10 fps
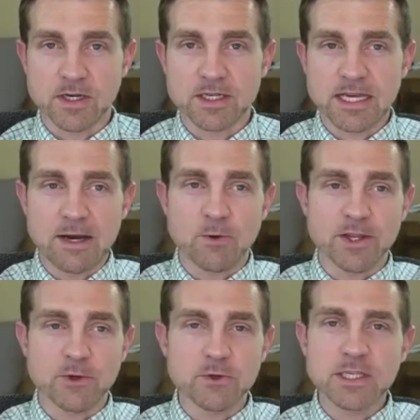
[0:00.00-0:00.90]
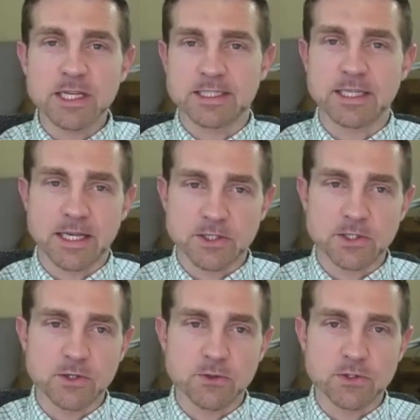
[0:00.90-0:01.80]
because I would use it as an
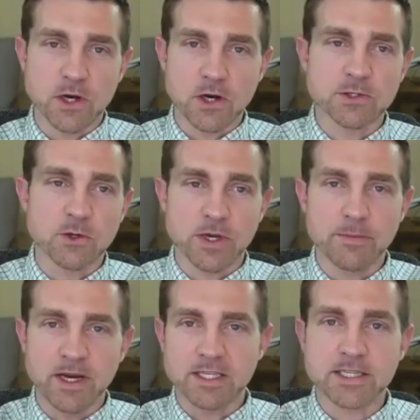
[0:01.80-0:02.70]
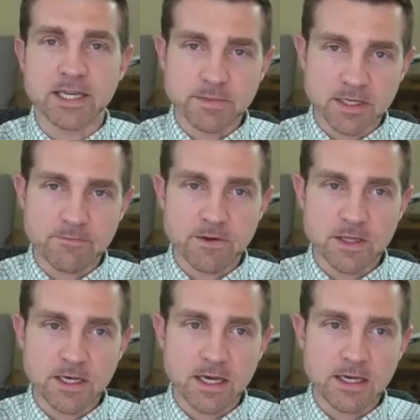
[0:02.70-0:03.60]
excuse to also get my steps in for
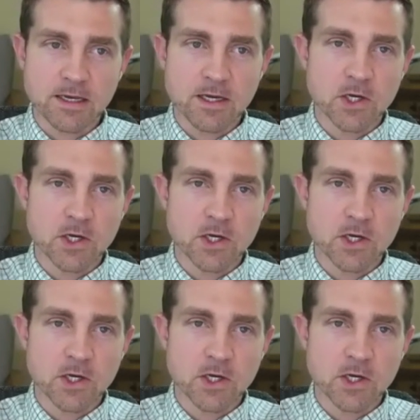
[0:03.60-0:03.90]
the day.